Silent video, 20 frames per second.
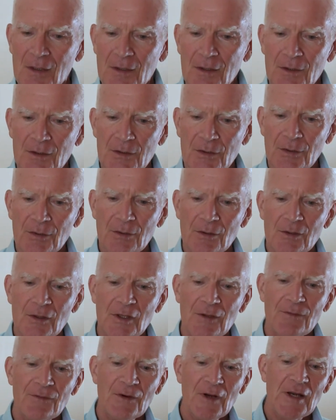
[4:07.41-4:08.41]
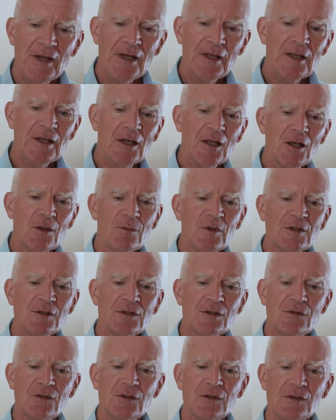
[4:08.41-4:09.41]
The 2 defining
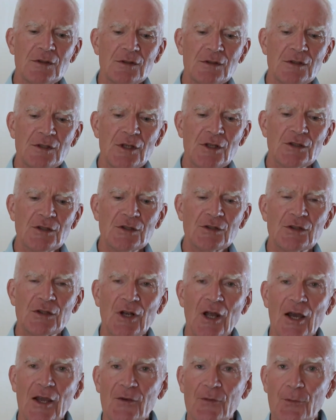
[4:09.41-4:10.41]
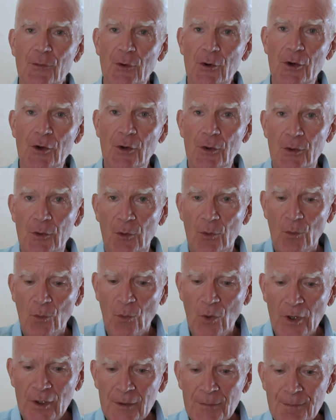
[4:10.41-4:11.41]
elements of Jesus' life were,
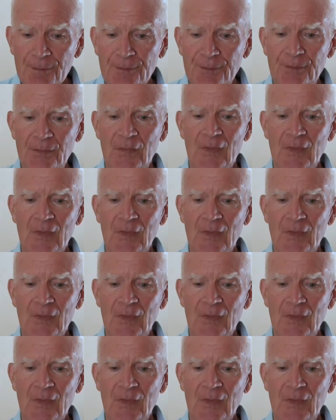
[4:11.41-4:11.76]
1,